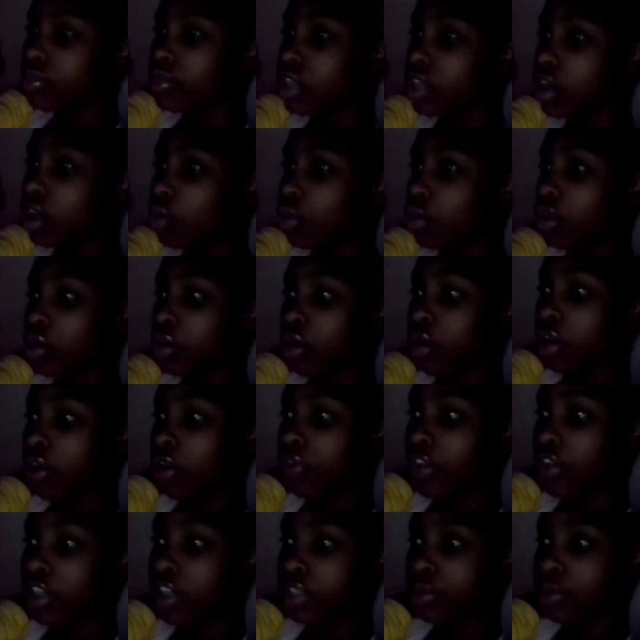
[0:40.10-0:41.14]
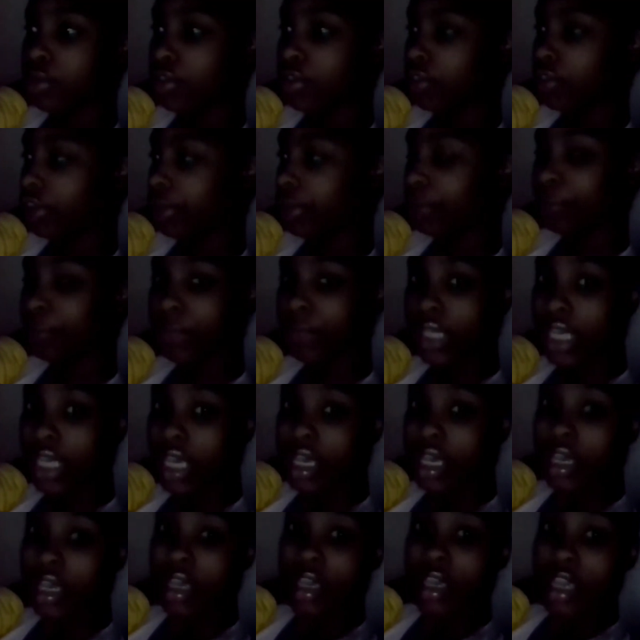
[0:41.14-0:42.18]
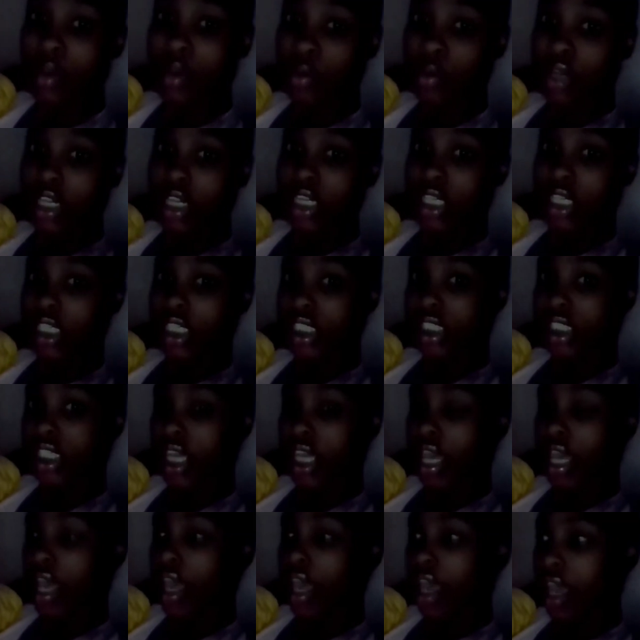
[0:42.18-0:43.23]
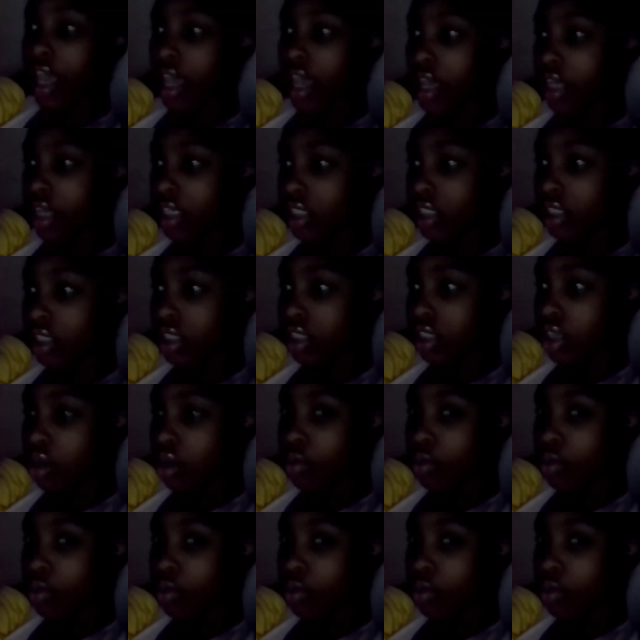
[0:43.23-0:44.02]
um, we were on the first movie and we're eating snacks or